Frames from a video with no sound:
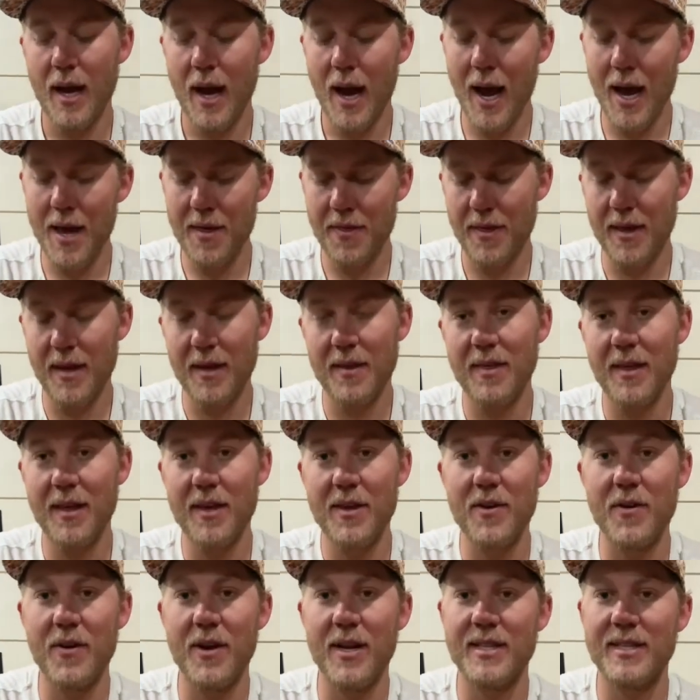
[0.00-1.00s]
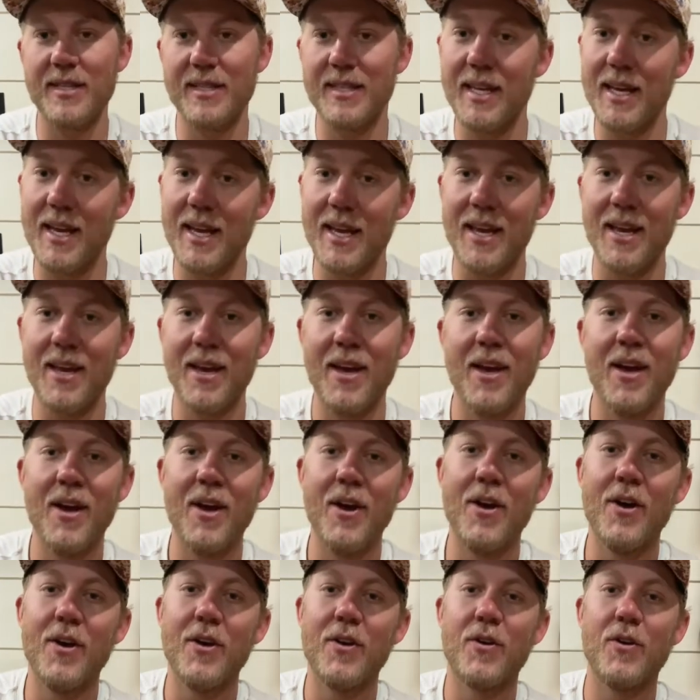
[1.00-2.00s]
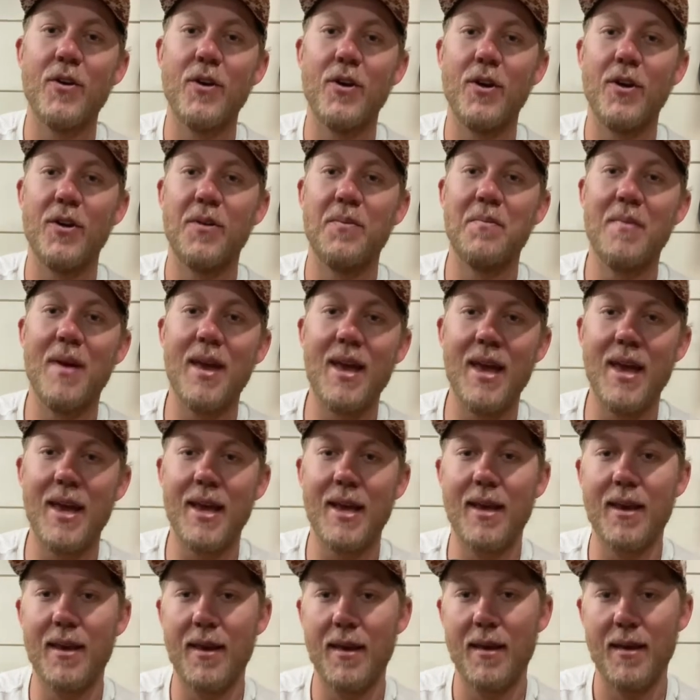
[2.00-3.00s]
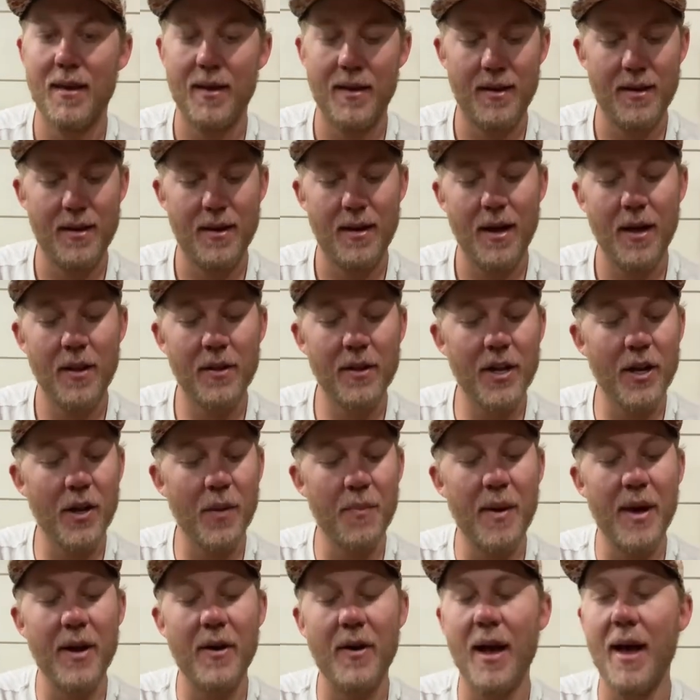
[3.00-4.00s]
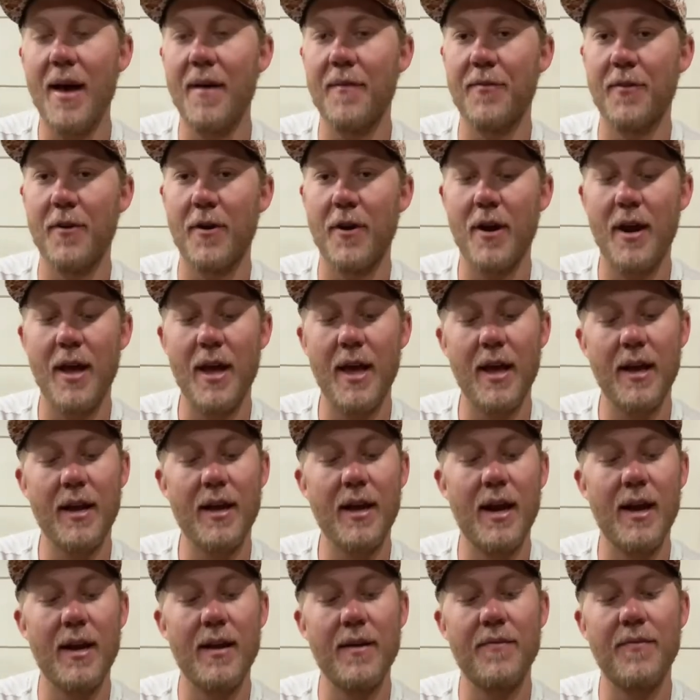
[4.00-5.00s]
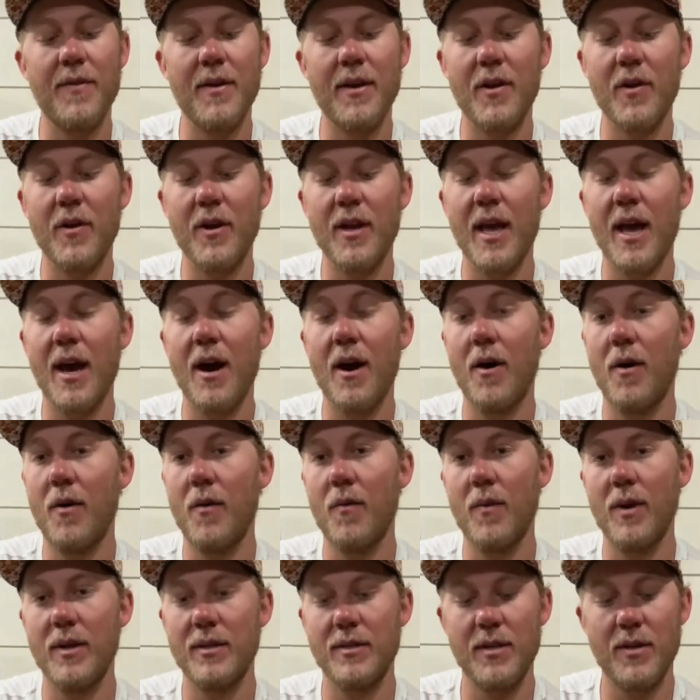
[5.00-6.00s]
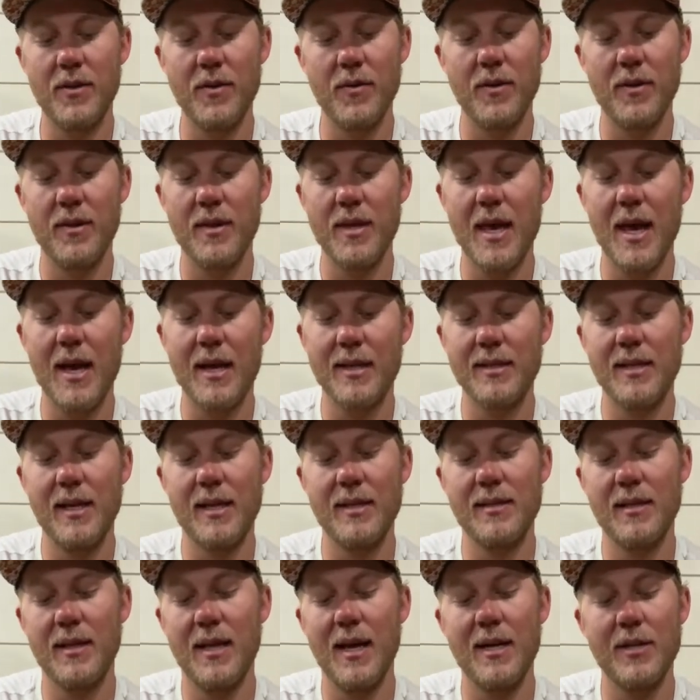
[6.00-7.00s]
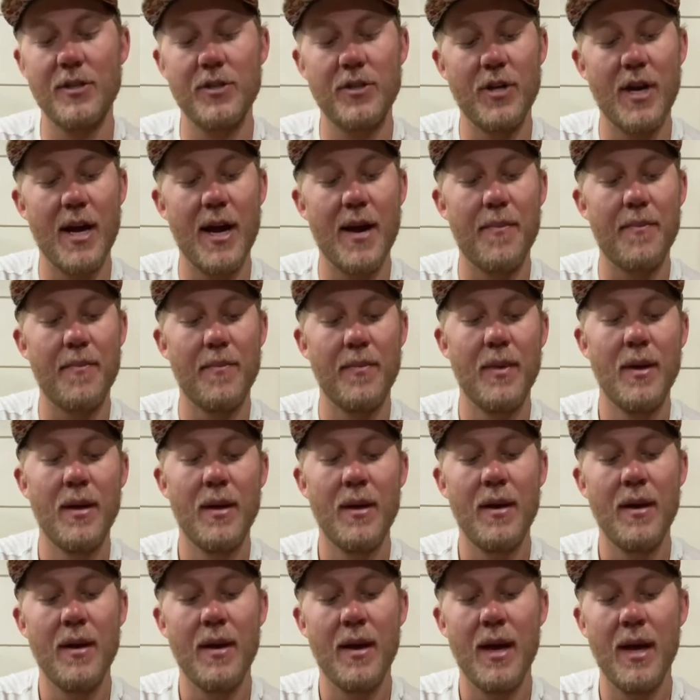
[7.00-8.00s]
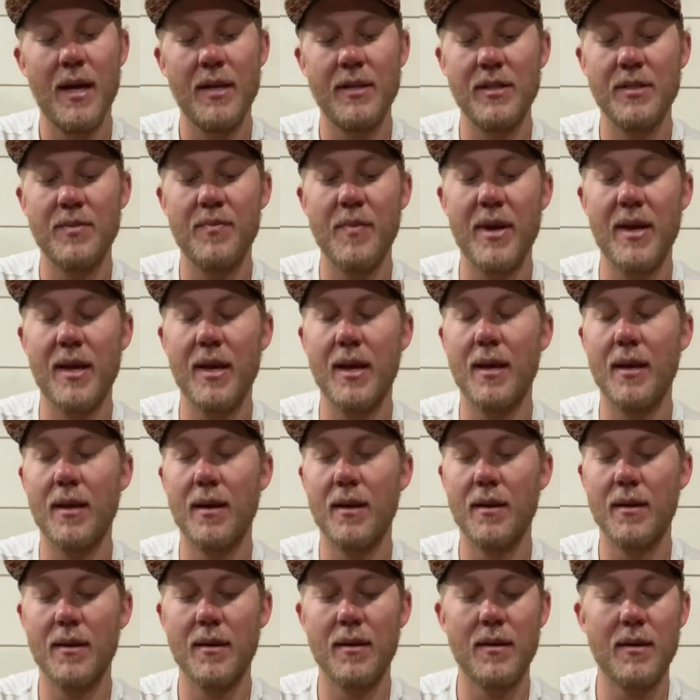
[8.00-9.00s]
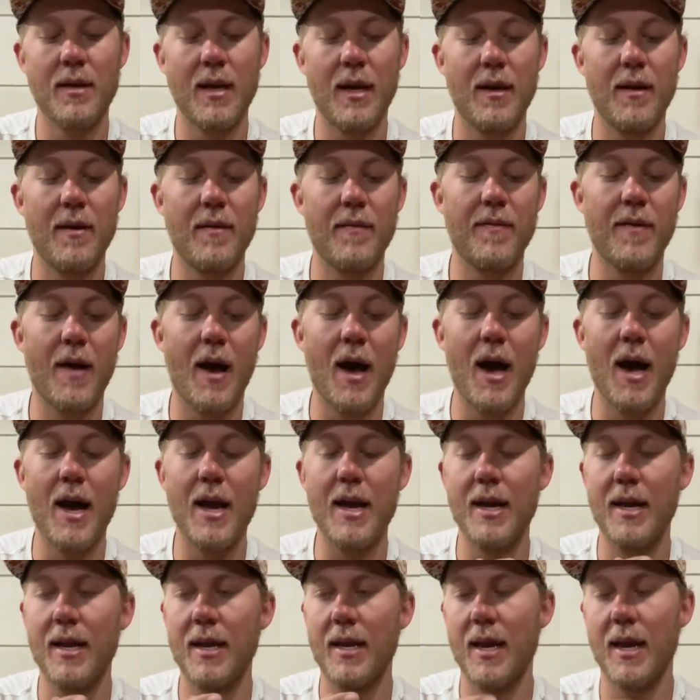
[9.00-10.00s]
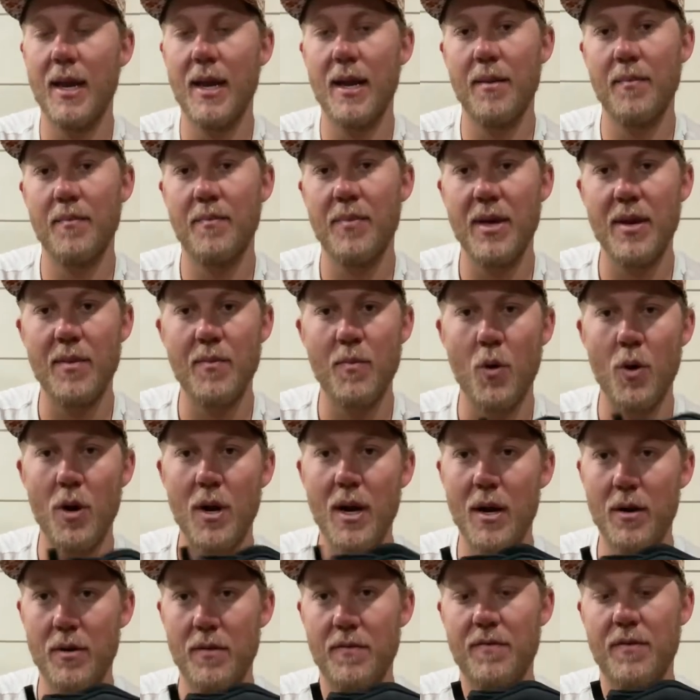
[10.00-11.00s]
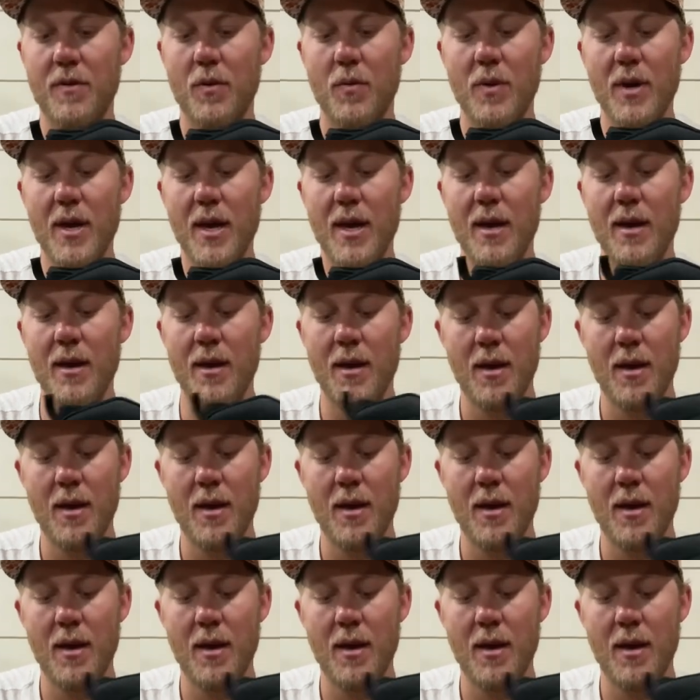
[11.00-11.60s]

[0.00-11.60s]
think that USD could make a little better effort at kind of figuring out what to do with the excess of that strap and just make it kind of hide and be more out of the way.